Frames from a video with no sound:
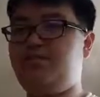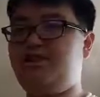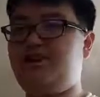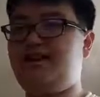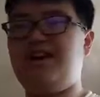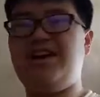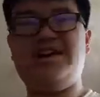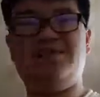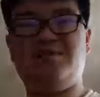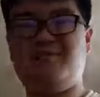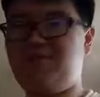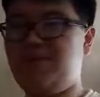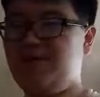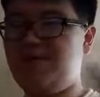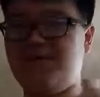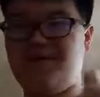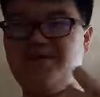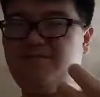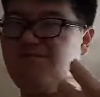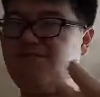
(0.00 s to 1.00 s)
I
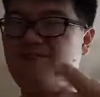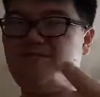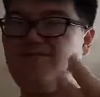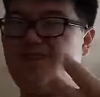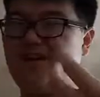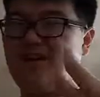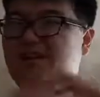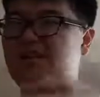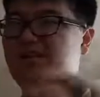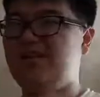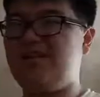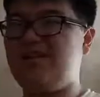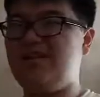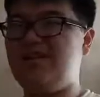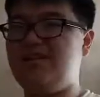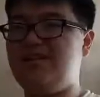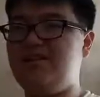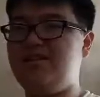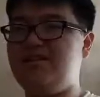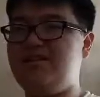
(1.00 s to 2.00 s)
probably forgot about
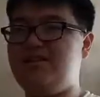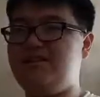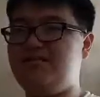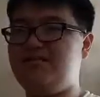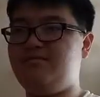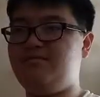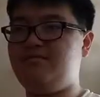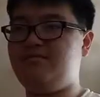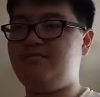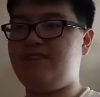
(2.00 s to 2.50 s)
he did.